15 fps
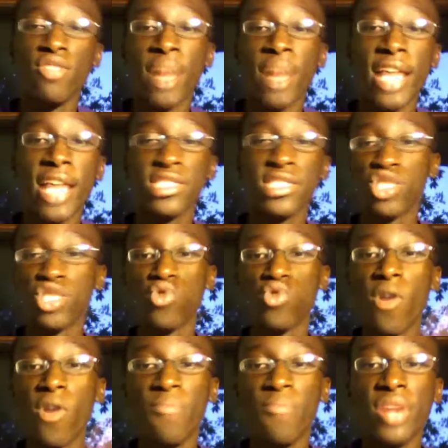pass is a
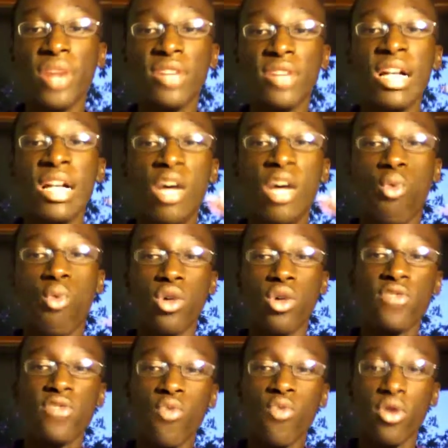12-month World
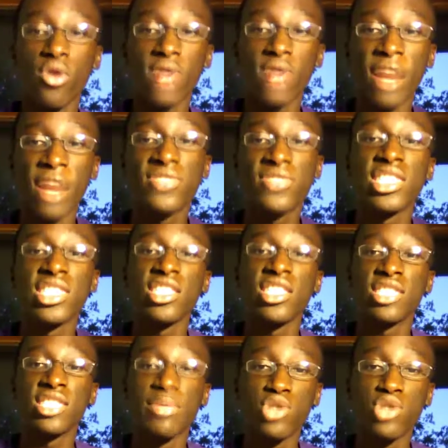of Warcraft
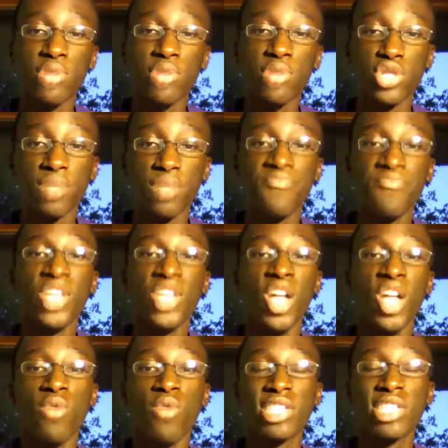subscription,
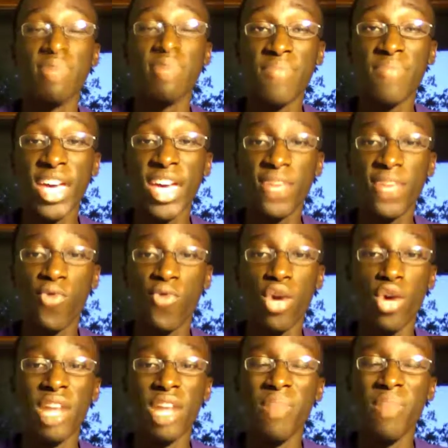which can be paid for
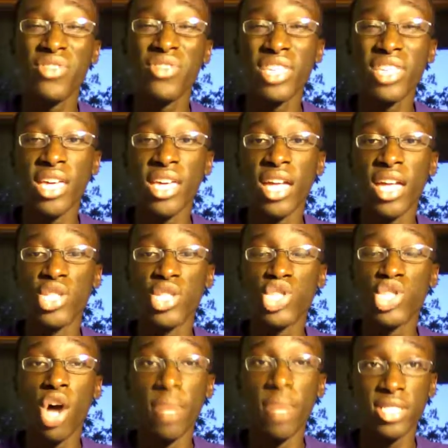in monthly
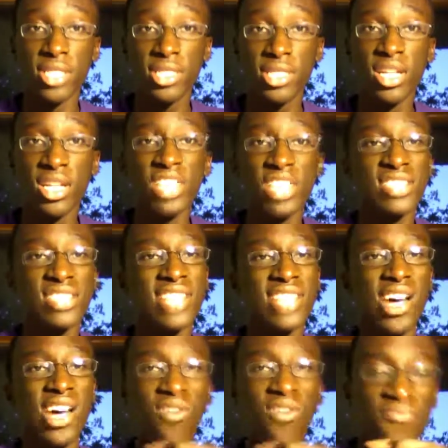installments.
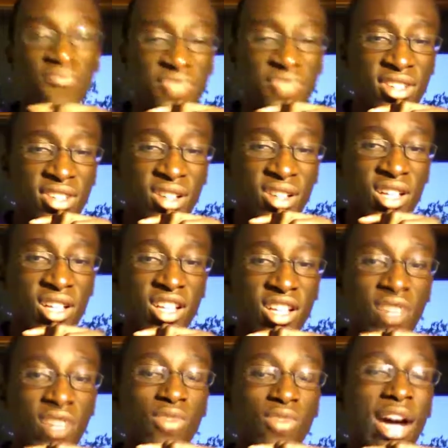Now,
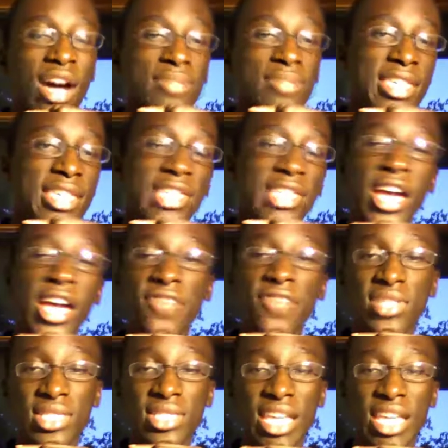what I'm taking out of this
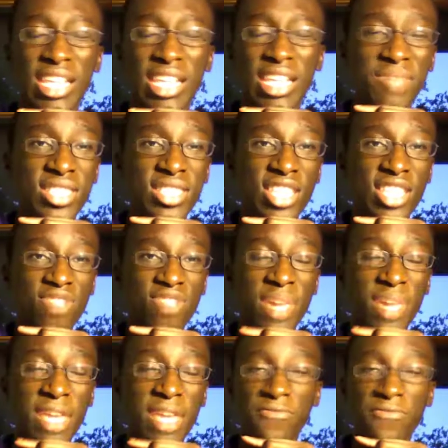is that it means that you're
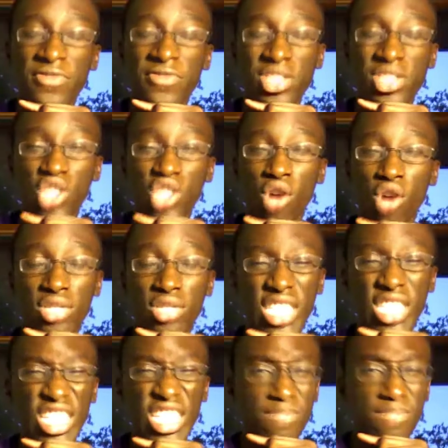paying $15
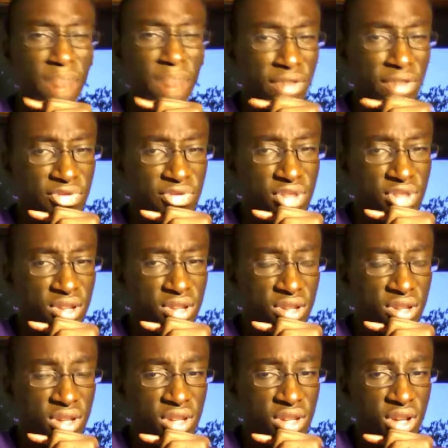each month,
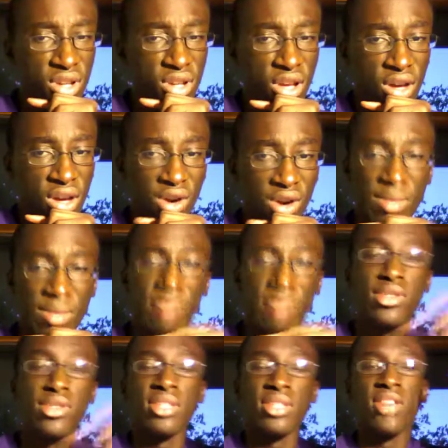or maybe
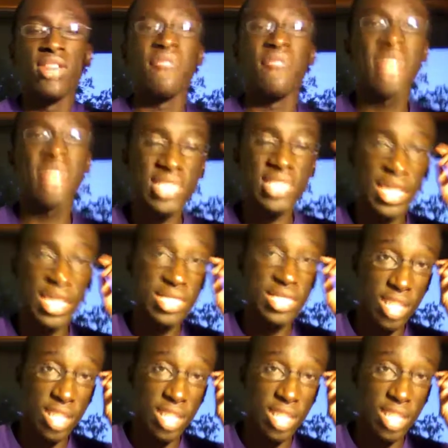you have a set